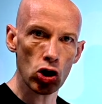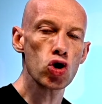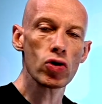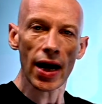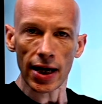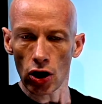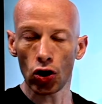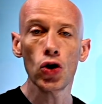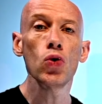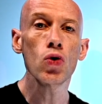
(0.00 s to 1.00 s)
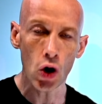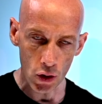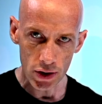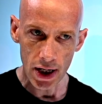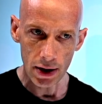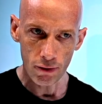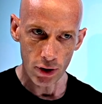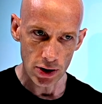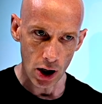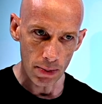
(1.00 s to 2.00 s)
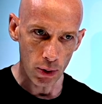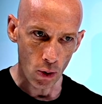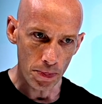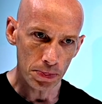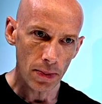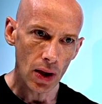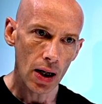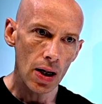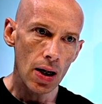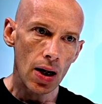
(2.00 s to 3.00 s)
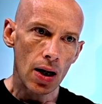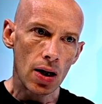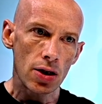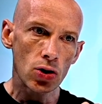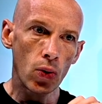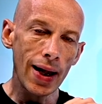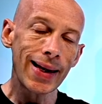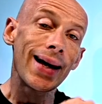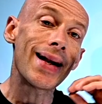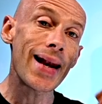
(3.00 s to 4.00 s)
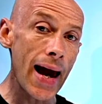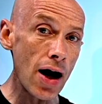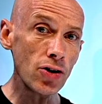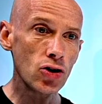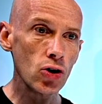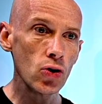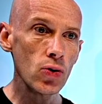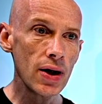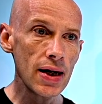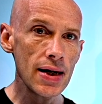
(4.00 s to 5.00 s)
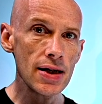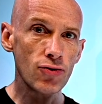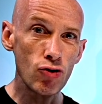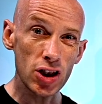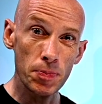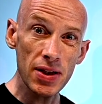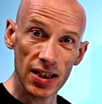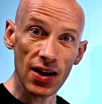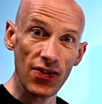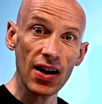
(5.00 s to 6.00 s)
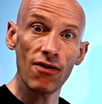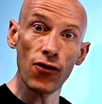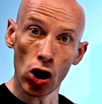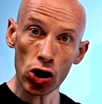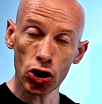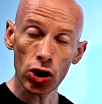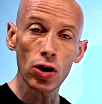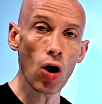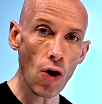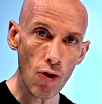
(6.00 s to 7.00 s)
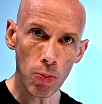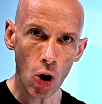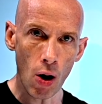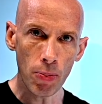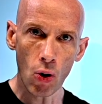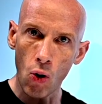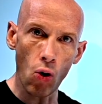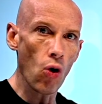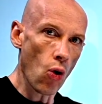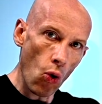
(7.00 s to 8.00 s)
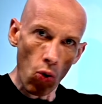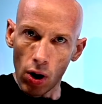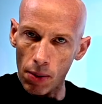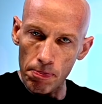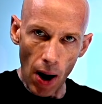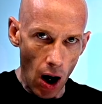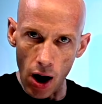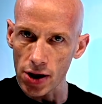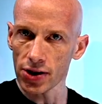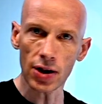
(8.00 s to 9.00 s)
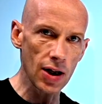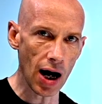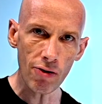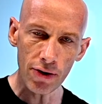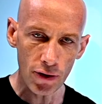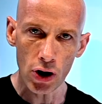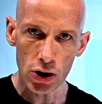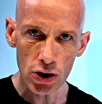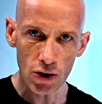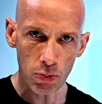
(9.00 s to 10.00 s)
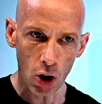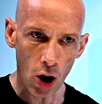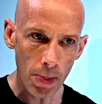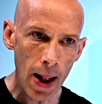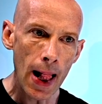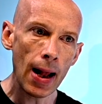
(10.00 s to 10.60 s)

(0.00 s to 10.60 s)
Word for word: and create new content, for example. So what I can now do is for a specific version of a blob or all past and current versions of blob,